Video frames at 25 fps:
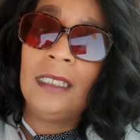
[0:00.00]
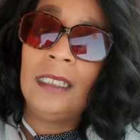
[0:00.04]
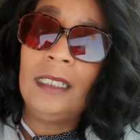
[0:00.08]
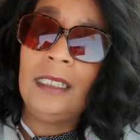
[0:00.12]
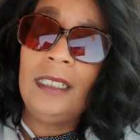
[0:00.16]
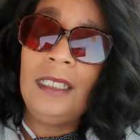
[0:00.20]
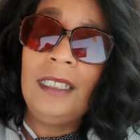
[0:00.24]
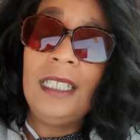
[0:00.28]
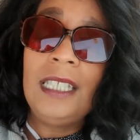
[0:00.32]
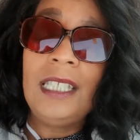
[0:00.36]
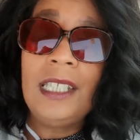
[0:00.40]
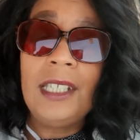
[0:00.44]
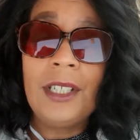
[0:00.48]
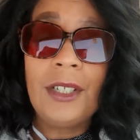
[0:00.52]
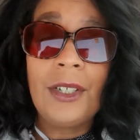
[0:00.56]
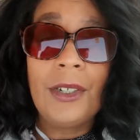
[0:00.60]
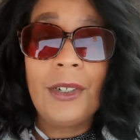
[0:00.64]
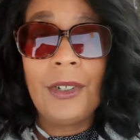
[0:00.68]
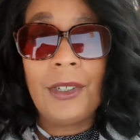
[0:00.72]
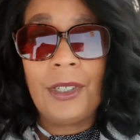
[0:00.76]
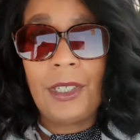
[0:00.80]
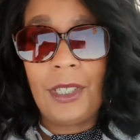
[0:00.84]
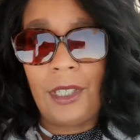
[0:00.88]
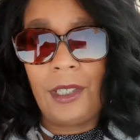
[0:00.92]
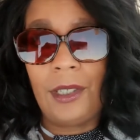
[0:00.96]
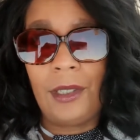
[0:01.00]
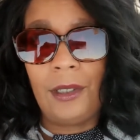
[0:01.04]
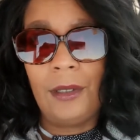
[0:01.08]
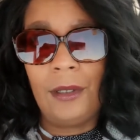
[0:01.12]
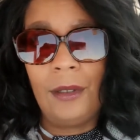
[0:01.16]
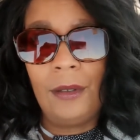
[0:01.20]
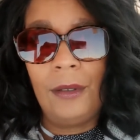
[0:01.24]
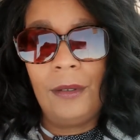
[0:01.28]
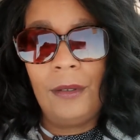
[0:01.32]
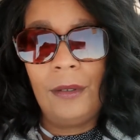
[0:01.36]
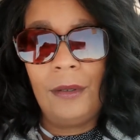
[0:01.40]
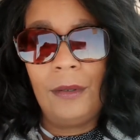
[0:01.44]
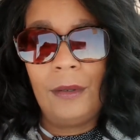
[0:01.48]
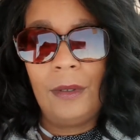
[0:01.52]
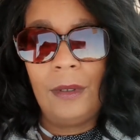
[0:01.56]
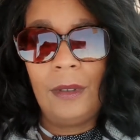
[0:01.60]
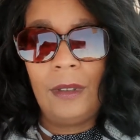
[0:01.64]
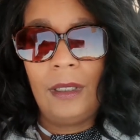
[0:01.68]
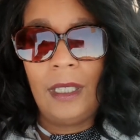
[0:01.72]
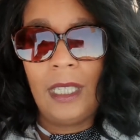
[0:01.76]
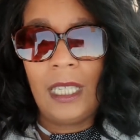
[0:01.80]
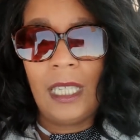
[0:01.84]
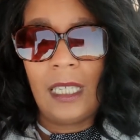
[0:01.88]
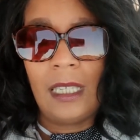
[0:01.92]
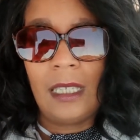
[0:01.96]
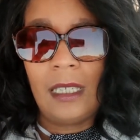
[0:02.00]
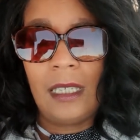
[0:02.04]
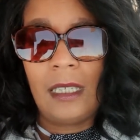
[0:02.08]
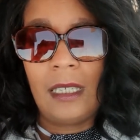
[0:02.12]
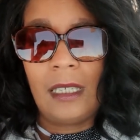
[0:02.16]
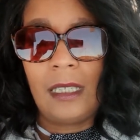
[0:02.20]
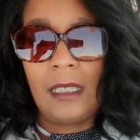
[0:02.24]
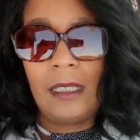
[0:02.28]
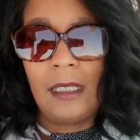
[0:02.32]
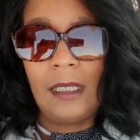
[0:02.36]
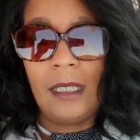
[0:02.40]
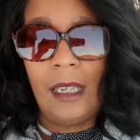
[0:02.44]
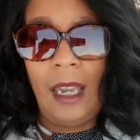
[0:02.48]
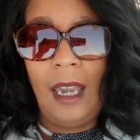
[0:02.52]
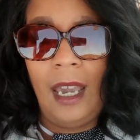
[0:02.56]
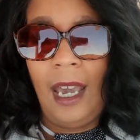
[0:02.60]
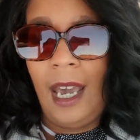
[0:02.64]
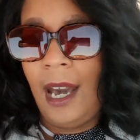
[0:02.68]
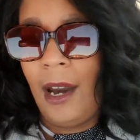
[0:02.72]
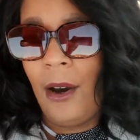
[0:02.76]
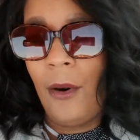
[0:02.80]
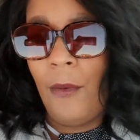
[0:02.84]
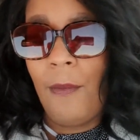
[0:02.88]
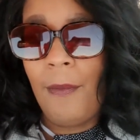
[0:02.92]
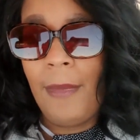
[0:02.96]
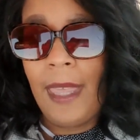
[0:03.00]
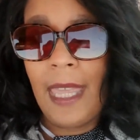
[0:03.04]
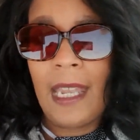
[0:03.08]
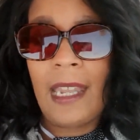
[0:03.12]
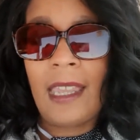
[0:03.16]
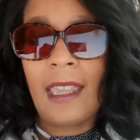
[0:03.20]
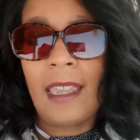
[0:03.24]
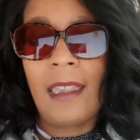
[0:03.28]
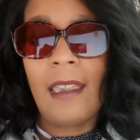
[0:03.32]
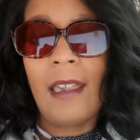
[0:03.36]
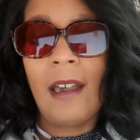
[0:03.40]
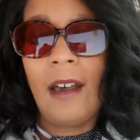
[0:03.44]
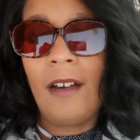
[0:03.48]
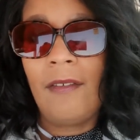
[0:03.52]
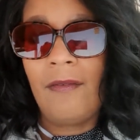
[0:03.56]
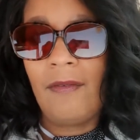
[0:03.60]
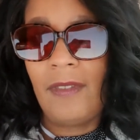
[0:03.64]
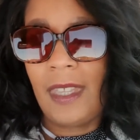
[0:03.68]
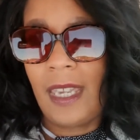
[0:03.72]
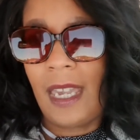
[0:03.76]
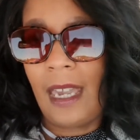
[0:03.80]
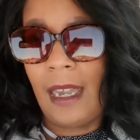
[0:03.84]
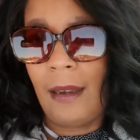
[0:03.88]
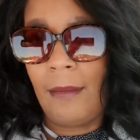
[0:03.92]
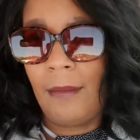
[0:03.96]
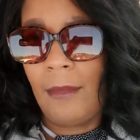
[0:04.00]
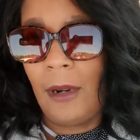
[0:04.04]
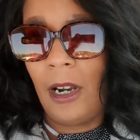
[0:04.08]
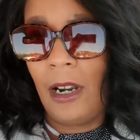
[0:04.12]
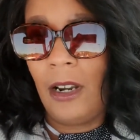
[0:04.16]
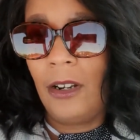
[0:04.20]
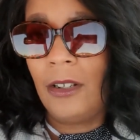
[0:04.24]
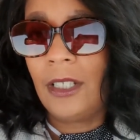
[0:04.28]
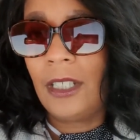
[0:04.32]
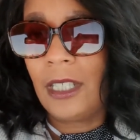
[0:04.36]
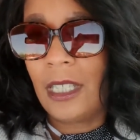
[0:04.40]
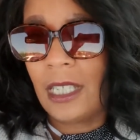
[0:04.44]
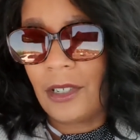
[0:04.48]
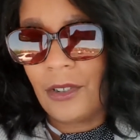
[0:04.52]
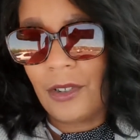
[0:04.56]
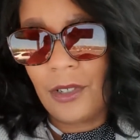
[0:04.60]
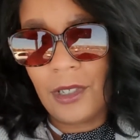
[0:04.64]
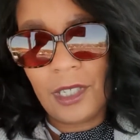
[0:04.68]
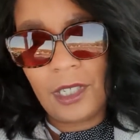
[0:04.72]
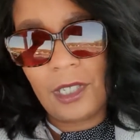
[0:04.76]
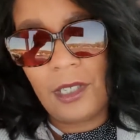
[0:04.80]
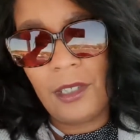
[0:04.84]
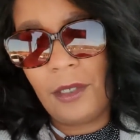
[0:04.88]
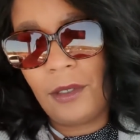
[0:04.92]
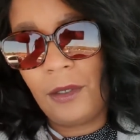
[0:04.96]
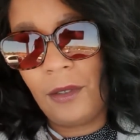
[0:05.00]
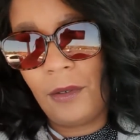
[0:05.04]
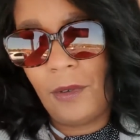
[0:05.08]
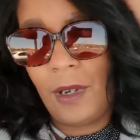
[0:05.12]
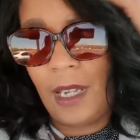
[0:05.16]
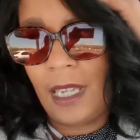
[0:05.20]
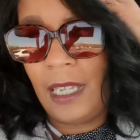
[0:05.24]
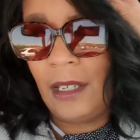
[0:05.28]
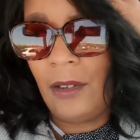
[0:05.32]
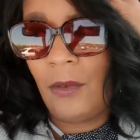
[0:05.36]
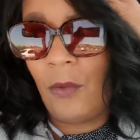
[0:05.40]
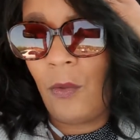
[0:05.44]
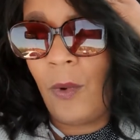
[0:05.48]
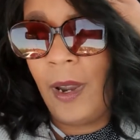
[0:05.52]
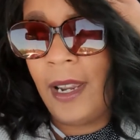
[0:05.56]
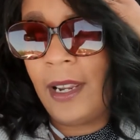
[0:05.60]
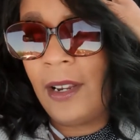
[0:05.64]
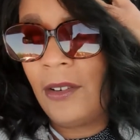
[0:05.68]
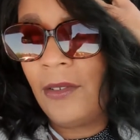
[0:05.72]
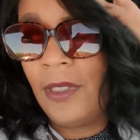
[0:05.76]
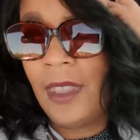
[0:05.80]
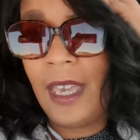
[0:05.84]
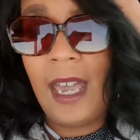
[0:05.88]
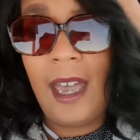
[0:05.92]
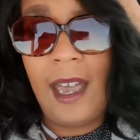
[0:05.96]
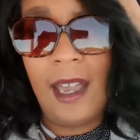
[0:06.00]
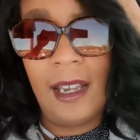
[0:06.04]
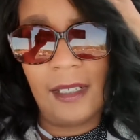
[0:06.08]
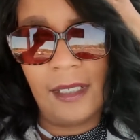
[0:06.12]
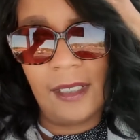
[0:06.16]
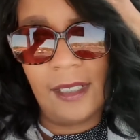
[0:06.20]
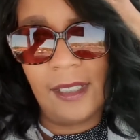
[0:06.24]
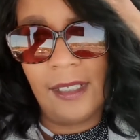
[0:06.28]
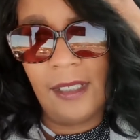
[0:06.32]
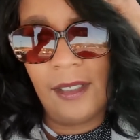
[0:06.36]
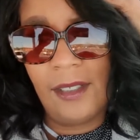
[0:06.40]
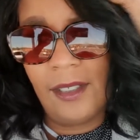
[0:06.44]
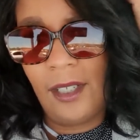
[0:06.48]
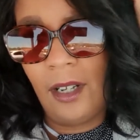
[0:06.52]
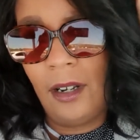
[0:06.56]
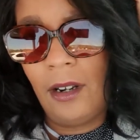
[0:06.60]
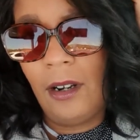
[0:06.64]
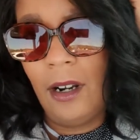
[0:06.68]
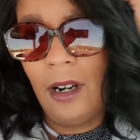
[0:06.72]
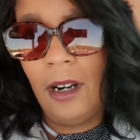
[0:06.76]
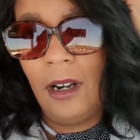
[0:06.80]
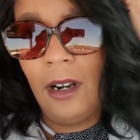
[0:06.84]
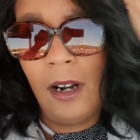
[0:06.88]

near you, and how many of them are near you, and where the exits are.